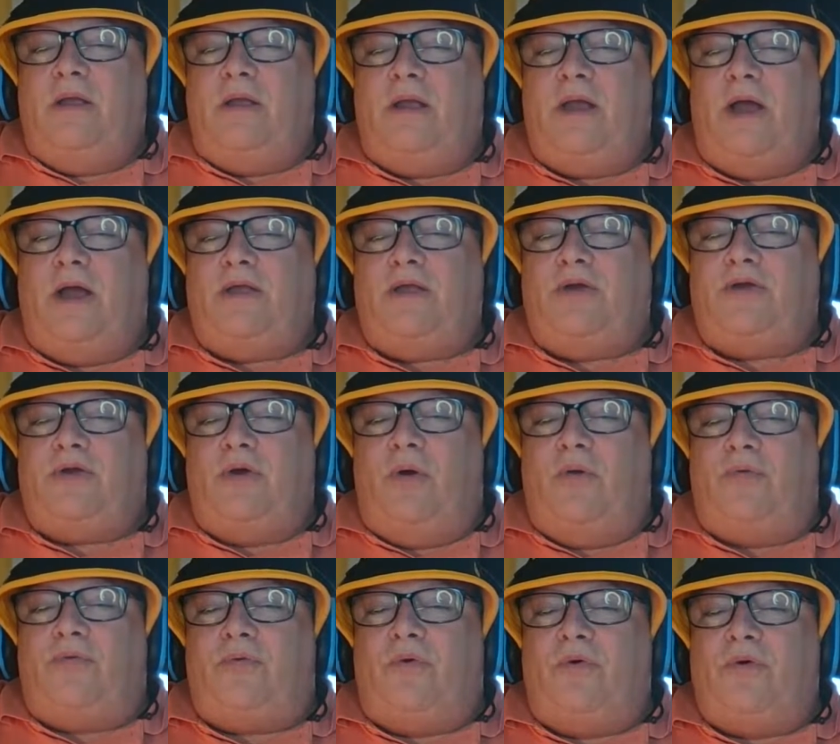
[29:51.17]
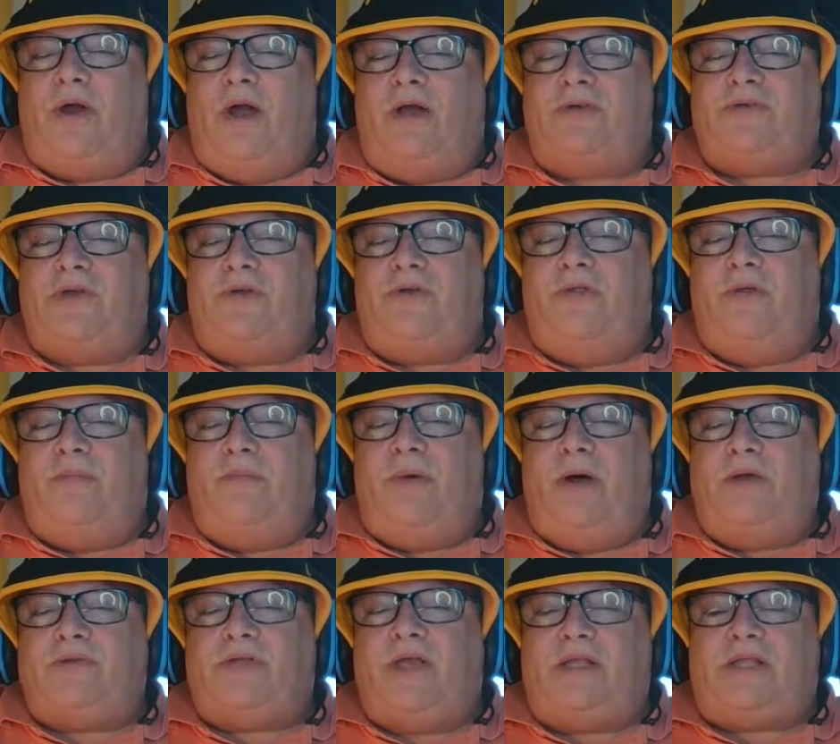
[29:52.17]
You don't throw guys under the
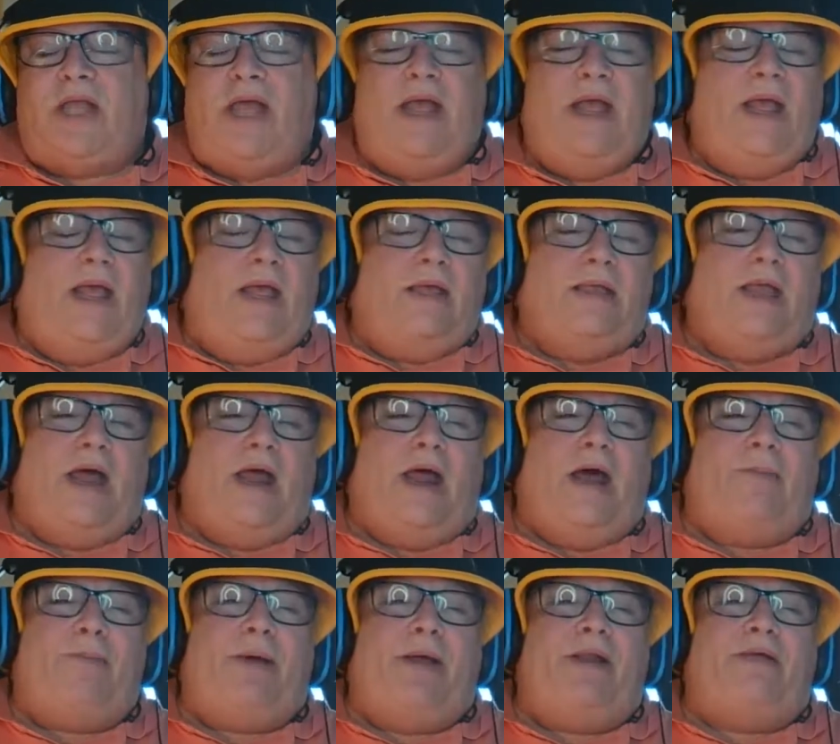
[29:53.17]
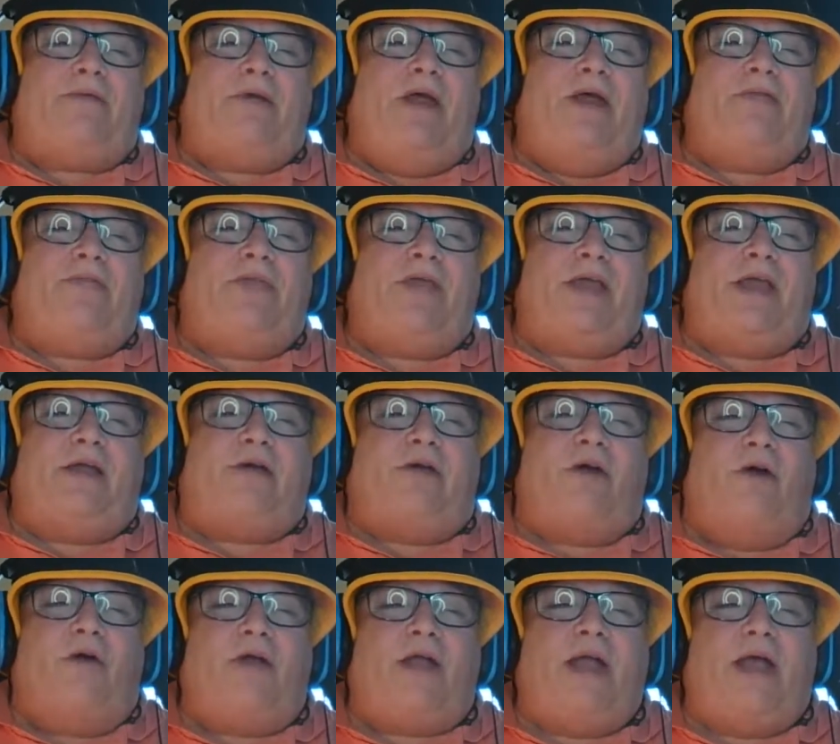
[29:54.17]
bus like that. Yeah, I bet I think if
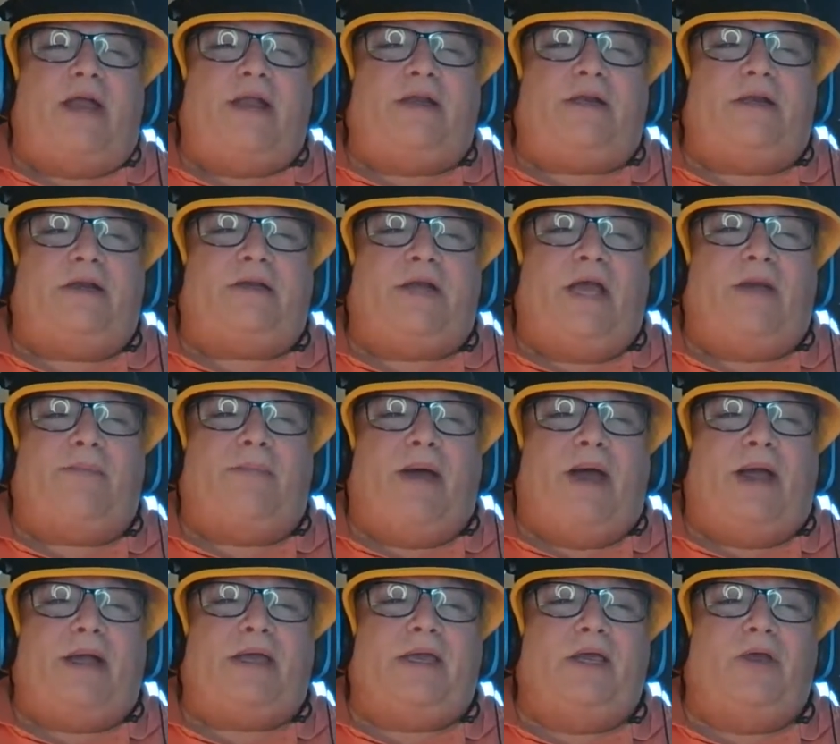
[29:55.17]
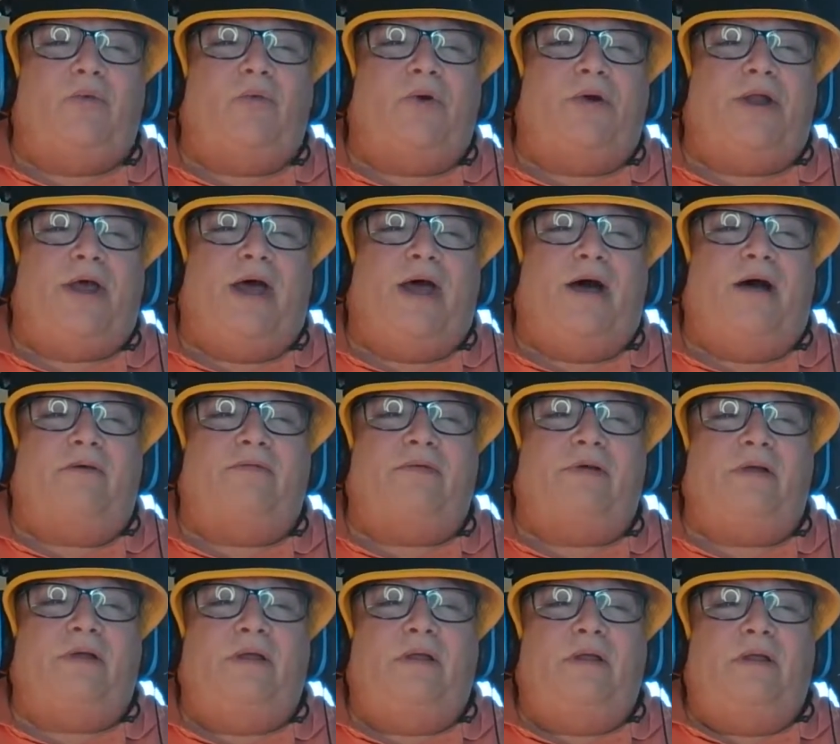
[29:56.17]
Kirk had it to take back, he would have.
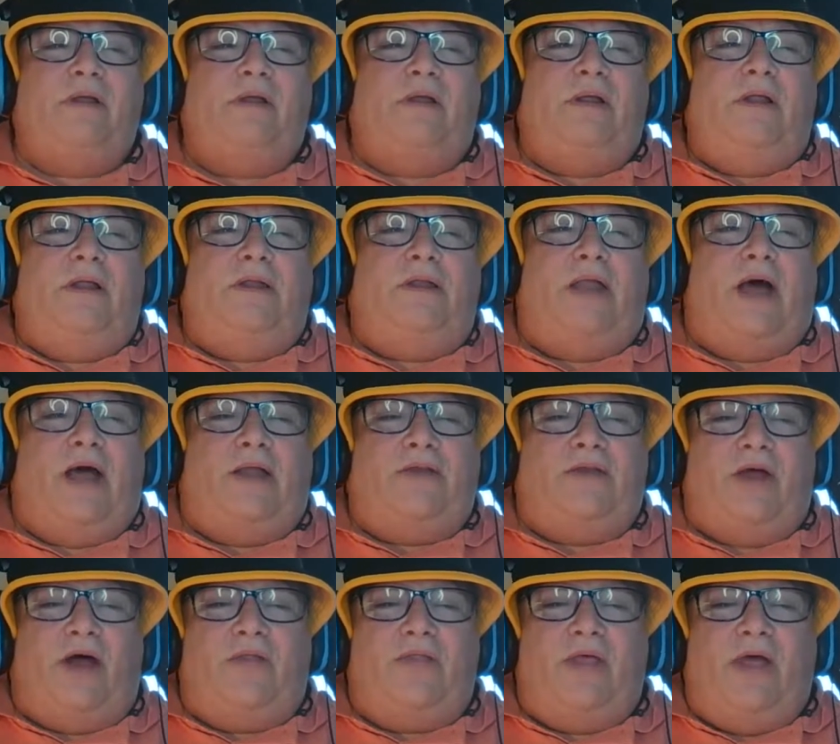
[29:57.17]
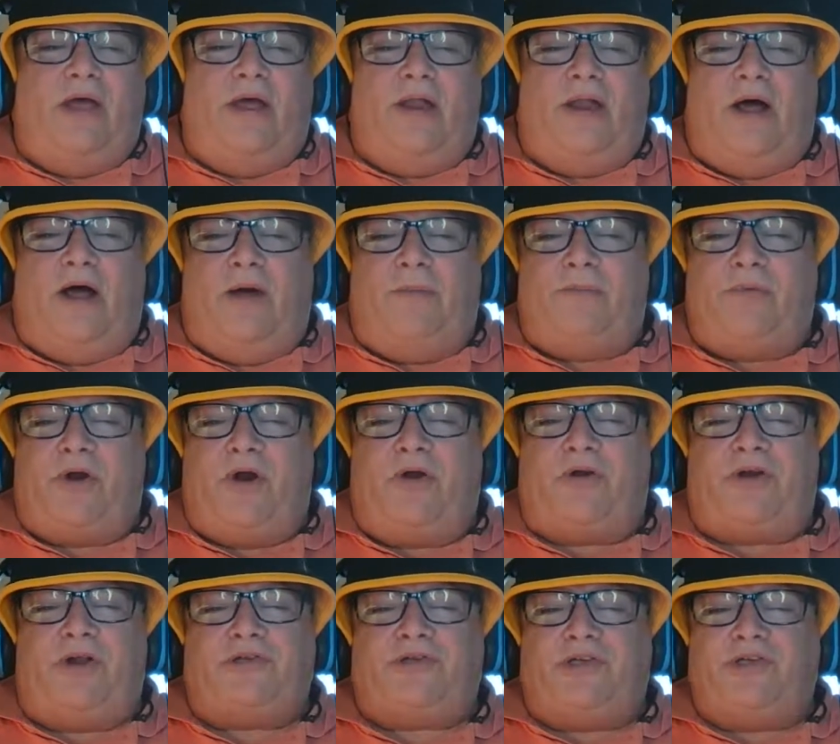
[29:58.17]
not done that.
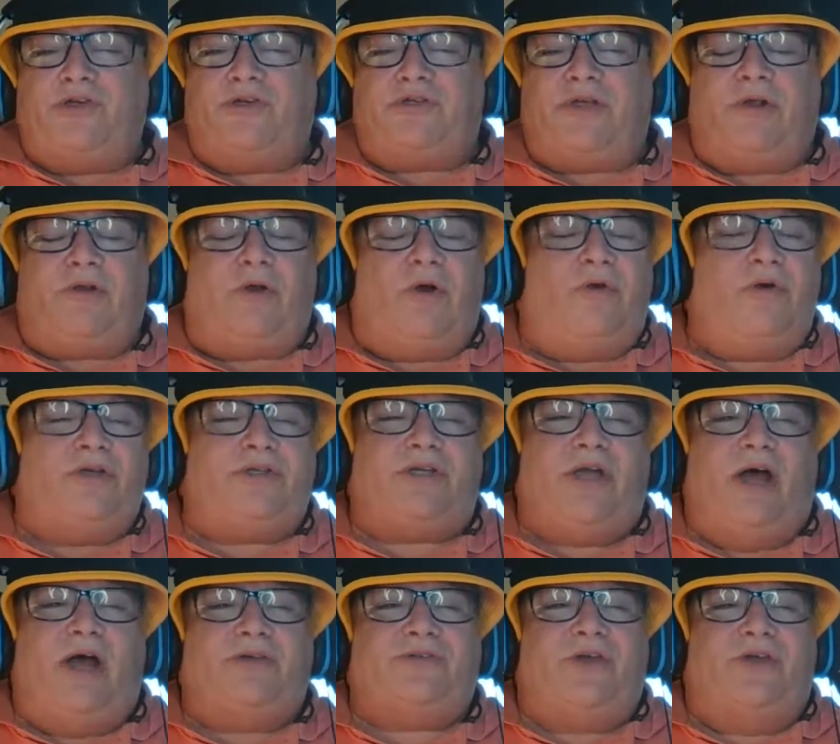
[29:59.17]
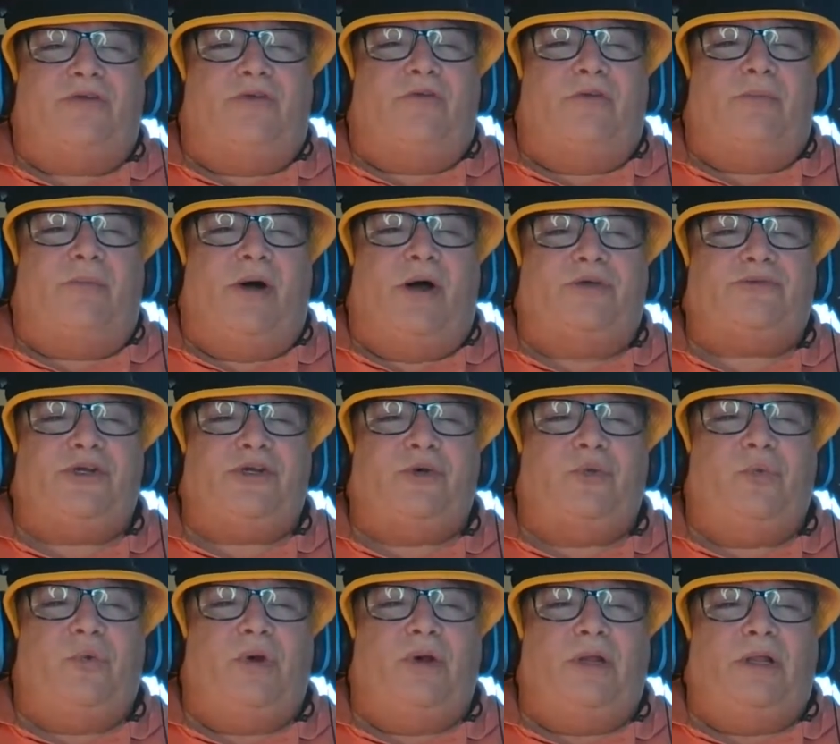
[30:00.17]
Kirk doesn't usually throw his guys under the bus. He
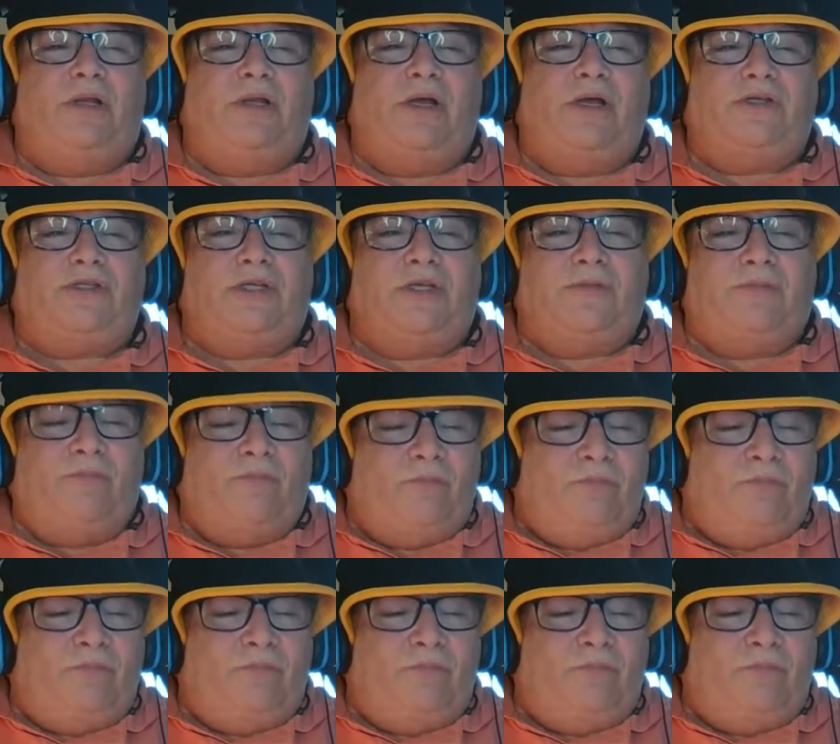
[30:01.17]
really doesn't.